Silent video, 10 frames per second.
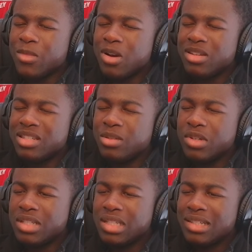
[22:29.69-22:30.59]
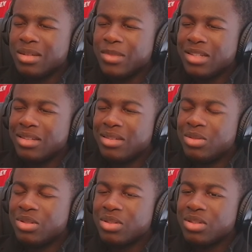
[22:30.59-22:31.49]
Honestly, with Shiki, I'm thinking
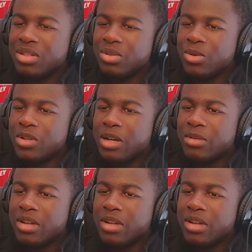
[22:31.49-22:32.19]
using skill cooldown